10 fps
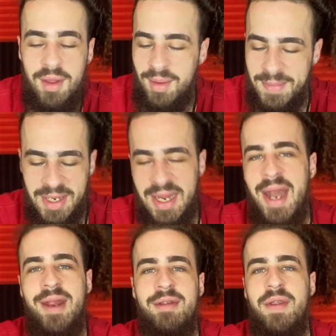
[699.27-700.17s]
i'm going to
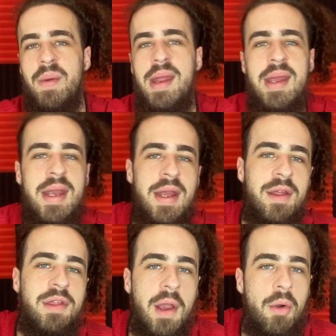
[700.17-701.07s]
get into it
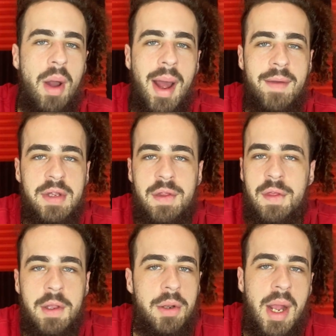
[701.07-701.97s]
so
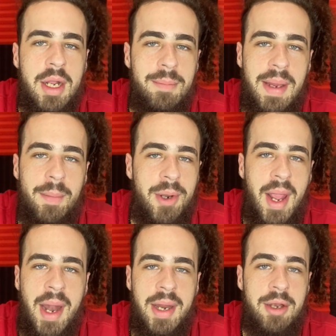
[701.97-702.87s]
obviously you're not going to be able to
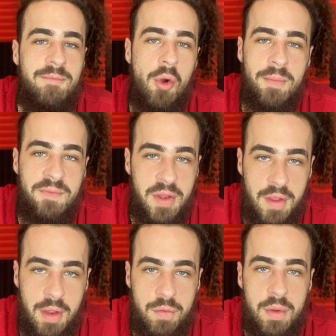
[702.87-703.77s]
add any form of
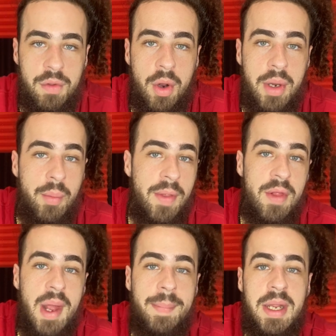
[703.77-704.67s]
accessories on it,
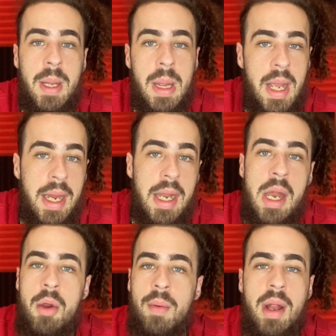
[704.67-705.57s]
whether that be a light,
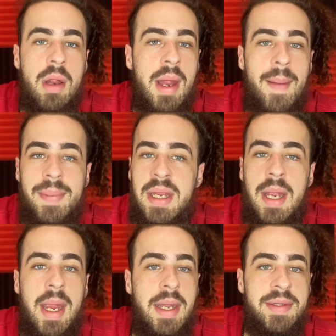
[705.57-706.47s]
whether that be
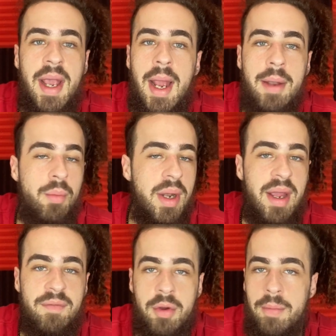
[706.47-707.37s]
a dot,
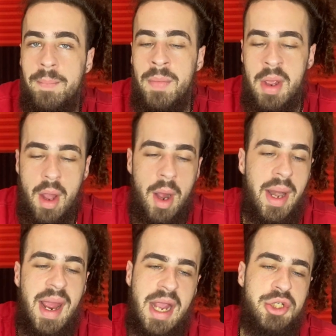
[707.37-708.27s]
whatever.
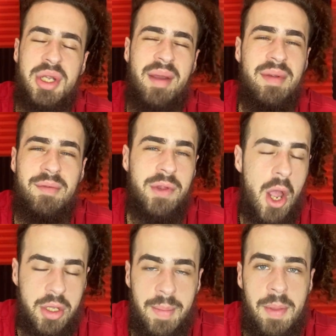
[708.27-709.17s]
And I actually haven't even
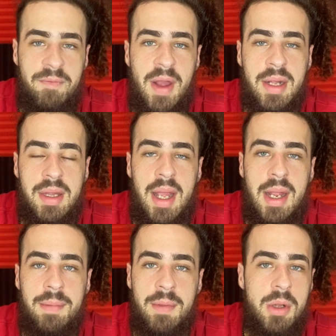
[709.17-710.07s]
talked about the fact
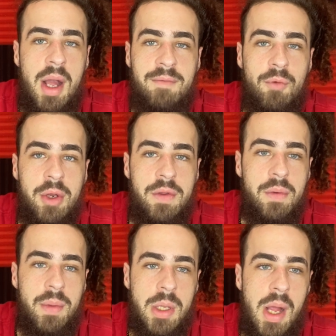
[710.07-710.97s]
that the Glock
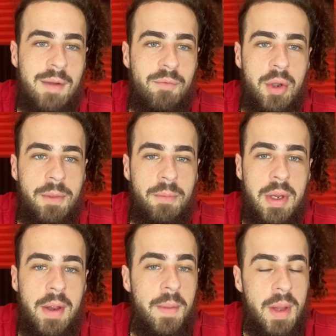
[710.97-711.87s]
42 and the Glock
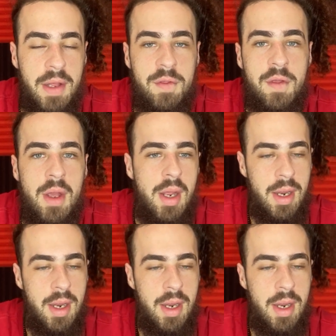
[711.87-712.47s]
43, unless